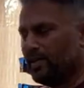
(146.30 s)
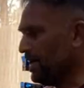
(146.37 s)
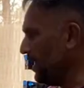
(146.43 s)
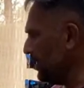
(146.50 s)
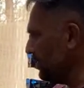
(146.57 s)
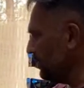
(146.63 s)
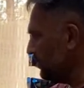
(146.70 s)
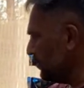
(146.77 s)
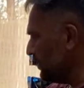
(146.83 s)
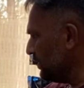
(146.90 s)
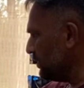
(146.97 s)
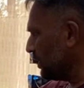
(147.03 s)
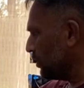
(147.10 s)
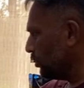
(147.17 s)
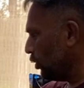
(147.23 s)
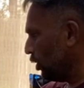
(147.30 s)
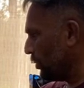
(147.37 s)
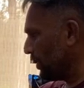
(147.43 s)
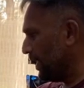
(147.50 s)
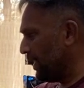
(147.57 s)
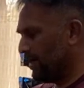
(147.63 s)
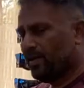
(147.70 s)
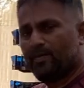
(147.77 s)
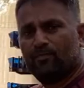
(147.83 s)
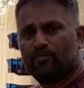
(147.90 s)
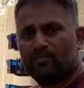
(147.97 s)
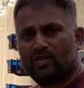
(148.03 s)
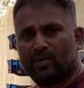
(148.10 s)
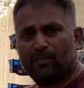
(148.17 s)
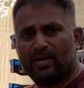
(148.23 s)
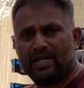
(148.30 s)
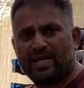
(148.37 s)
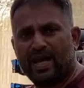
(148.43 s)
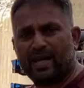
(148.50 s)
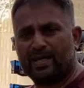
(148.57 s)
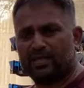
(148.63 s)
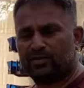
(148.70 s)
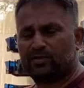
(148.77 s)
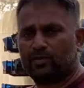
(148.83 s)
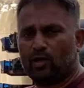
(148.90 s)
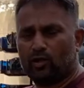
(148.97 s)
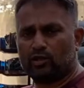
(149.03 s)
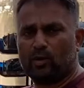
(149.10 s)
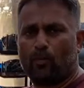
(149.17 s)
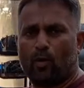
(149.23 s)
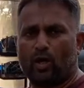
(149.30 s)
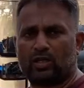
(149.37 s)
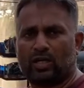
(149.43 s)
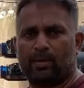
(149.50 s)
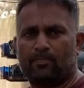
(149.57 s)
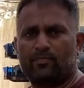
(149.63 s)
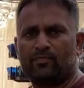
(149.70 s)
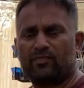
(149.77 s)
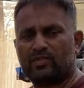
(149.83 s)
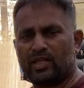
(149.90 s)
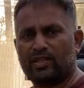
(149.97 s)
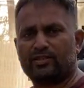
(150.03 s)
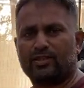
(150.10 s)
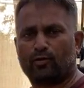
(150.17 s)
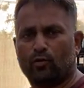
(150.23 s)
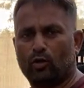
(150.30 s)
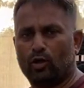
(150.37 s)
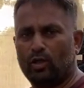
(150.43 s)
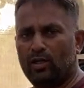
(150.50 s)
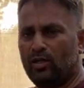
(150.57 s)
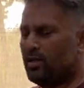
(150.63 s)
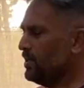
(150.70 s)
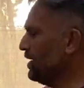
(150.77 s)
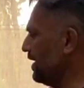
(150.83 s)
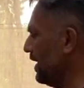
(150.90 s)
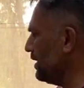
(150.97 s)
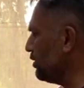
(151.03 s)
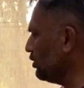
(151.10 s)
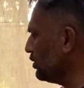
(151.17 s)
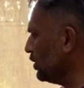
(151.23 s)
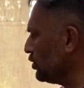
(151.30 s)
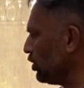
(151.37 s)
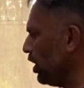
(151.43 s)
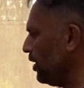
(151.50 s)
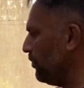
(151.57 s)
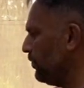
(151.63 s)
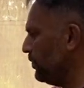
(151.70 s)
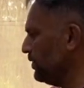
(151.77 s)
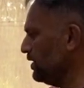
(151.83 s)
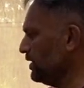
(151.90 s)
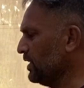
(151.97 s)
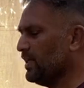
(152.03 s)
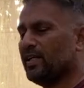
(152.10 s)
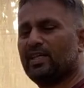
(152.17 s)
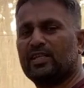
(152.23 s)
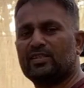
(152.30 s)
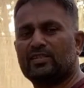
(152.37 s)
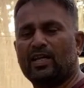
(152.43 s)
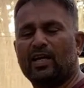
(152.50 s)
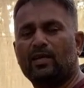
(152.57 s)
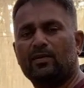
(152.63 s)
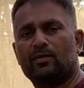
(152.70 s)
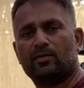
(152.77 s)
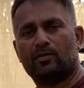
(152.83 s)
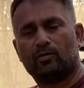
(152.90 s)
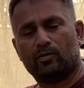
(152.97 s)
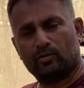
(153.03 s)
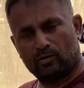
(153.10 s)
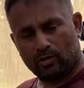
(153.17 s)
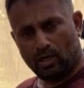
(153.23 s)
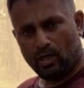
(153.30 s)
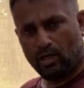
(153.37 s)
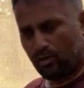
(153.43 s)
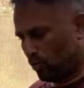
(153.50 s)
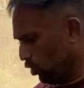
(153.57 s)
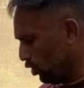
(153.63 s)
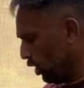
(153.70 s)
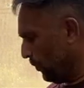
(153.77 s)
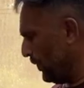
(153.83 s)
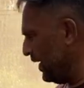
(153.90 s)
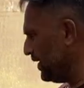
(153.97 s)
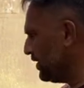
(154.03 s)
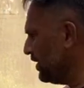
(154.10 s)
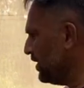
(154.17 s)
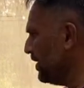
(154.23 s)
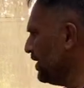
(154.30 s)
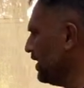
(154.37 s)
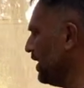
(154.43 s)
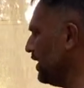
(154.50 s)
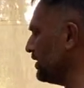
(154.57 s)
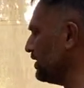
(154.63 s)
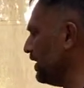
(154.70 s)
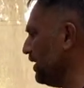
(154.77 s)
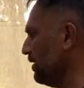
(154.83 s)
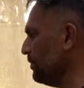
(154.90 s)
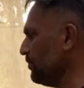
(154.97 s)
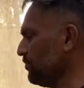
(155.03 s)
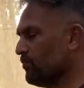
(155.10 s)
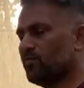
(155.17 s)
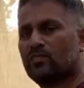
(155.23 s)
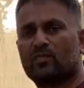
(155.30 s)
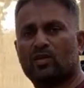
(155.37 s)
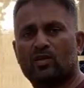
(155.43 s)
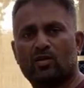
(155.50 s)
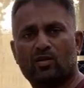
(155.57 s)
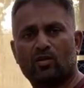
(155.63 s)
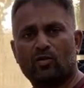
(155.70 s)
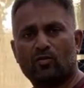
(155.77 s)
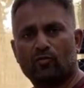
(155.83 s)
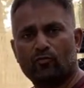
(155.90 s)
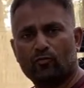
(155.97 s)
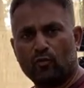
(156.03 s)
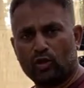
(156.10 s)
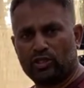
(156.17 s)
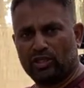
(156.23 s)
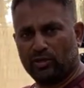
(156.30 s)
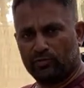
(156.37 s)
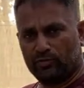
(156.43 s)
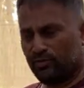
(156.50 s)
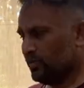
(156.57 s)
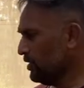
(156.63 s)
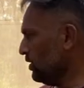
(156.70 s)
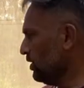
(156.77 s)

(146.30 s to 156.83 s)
and in the grow tray, the media is on the bottom, there is a coal and on the top, it is the coco peat and the wood chips.